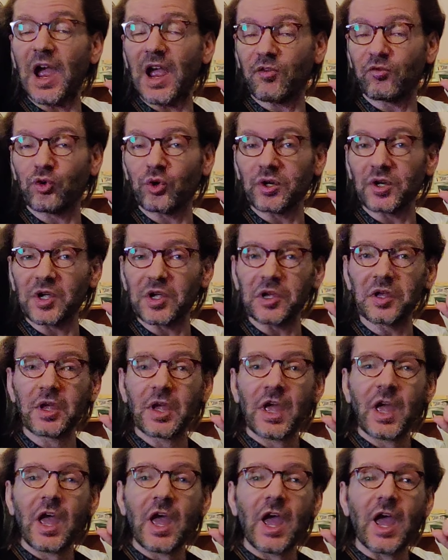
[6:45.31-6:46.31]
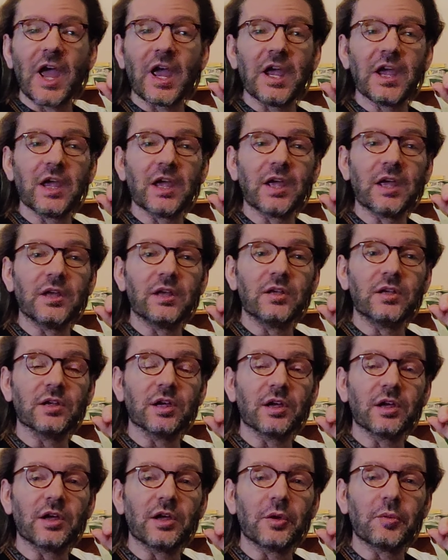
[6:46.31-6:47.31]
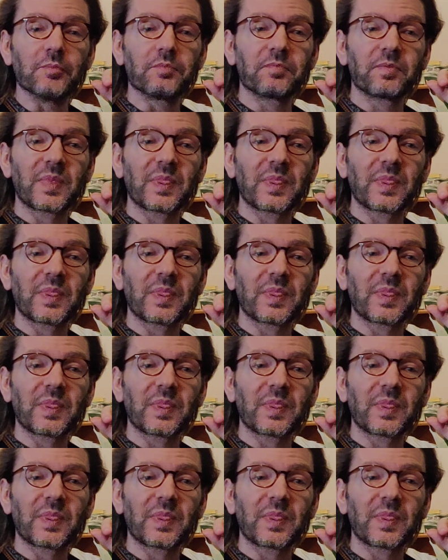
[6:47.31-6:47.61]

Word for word: Africa and uh,